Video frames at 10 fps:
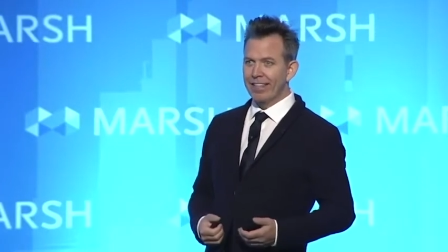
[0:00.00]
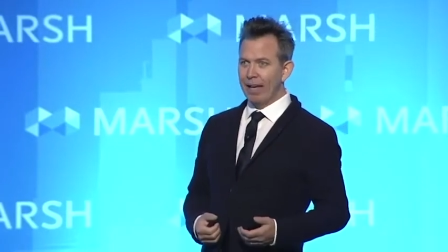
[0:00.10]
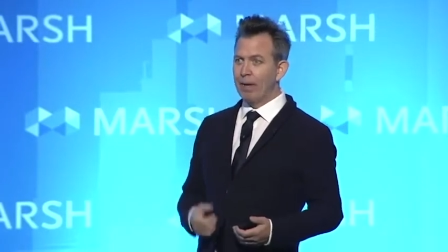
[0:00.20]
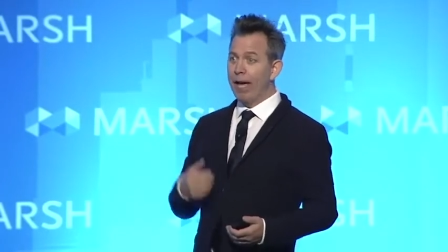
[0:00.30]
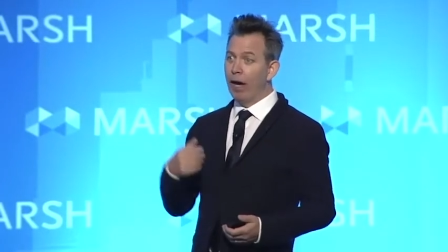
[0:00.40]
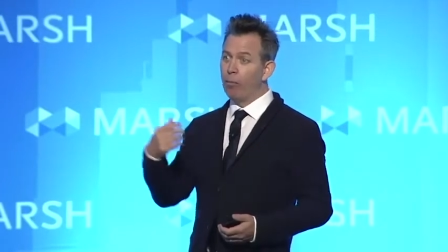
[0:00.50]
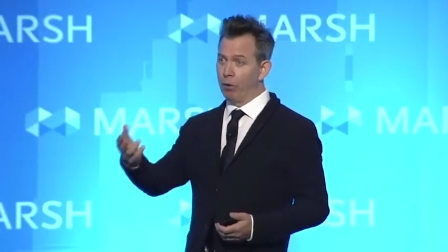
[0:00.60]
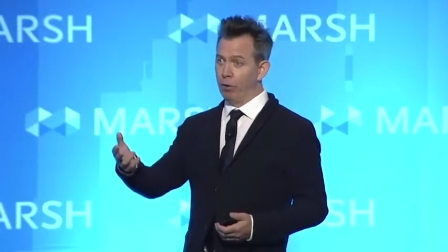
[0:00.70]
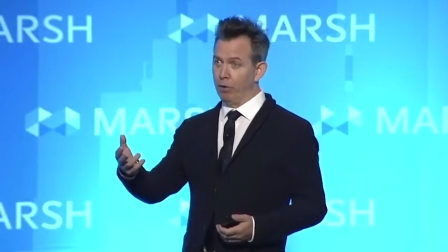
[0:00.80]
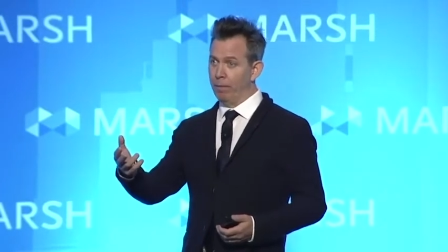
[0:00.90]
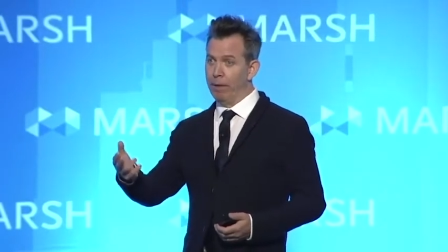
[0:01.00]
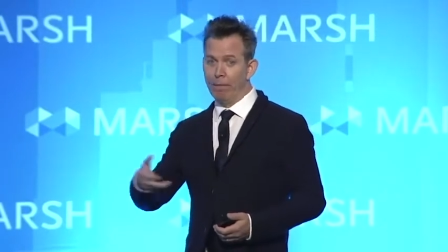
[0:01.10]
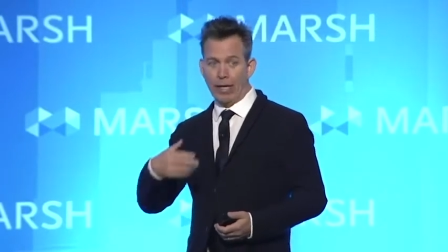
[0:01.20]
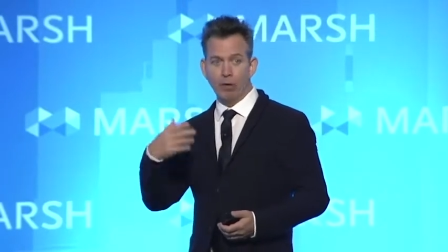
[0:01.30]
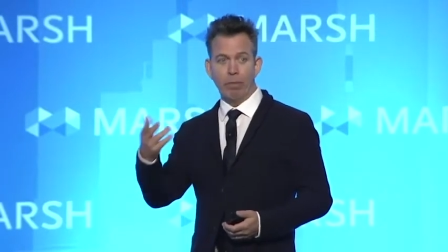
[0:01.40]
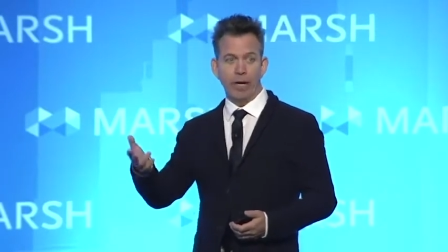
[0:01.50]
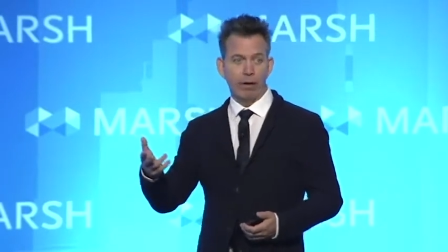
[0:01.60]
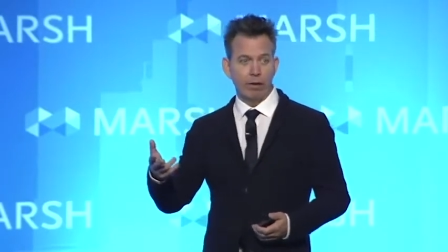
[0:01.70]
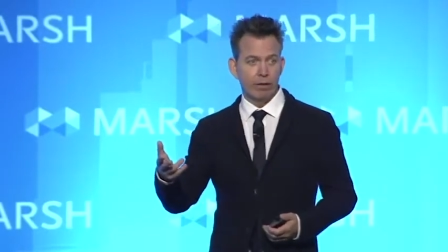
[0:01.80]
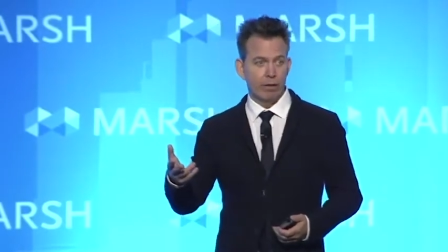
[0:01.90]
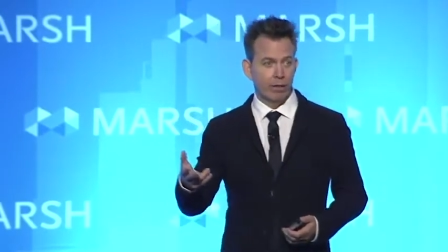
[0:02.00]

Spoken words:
Let me help you. I'm going to make you better.